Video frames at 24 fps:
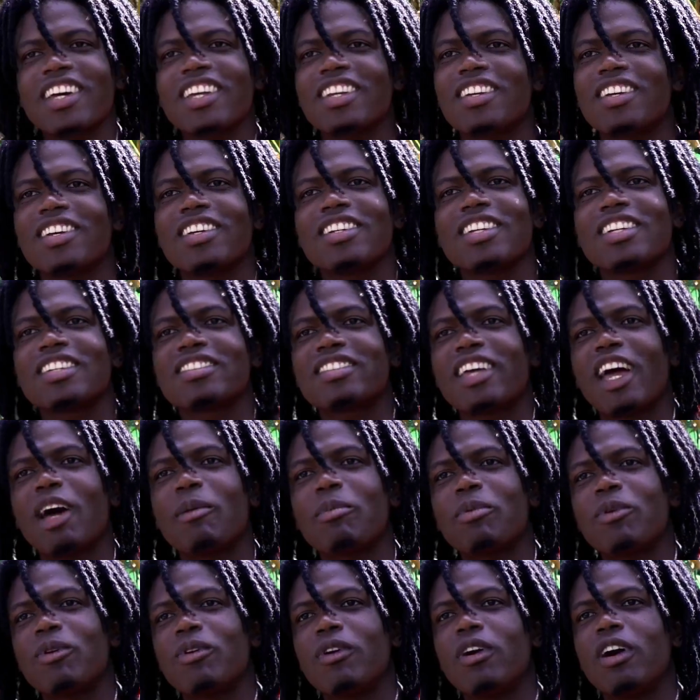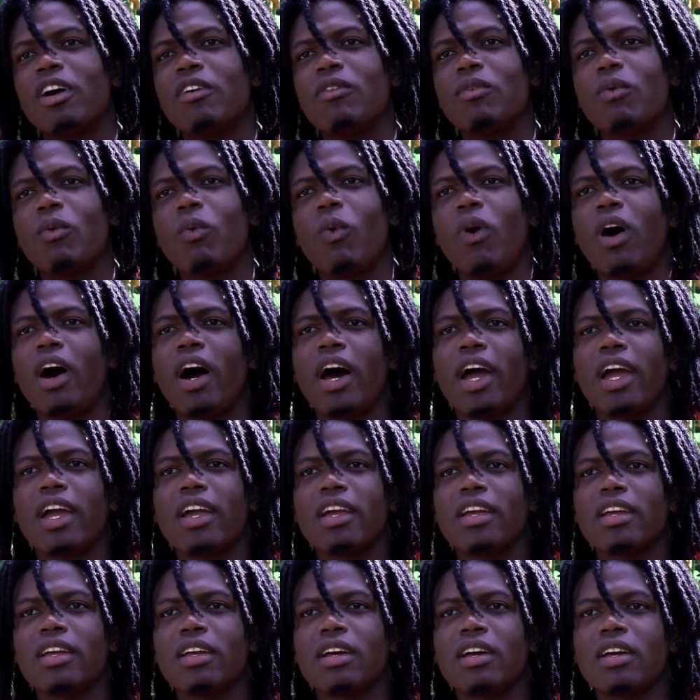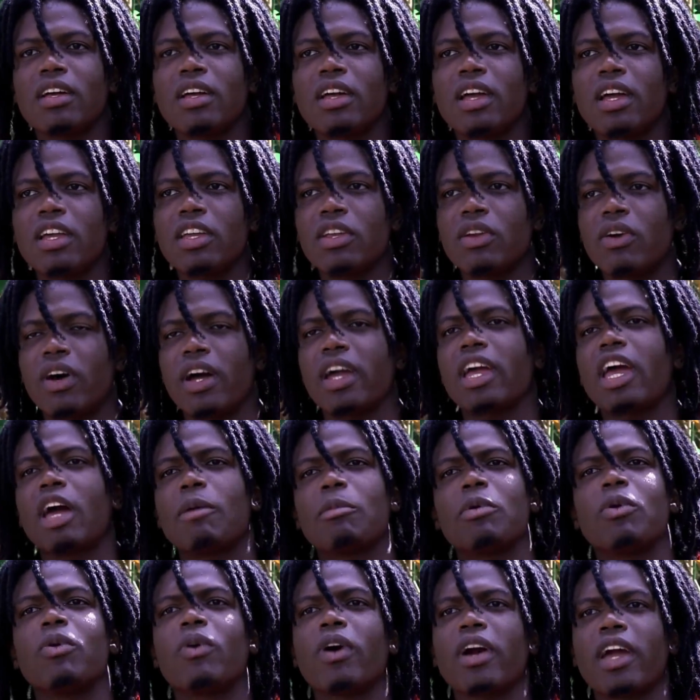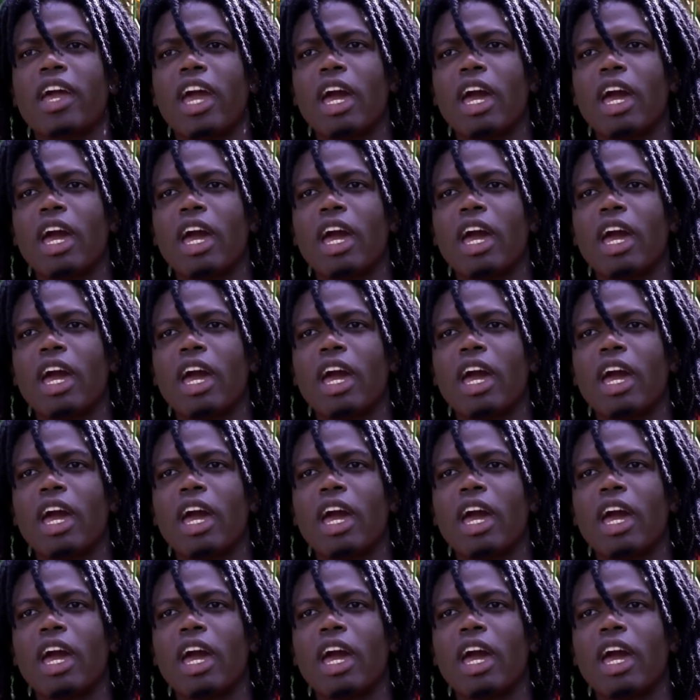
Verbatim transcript: a, an example of why you know I am who I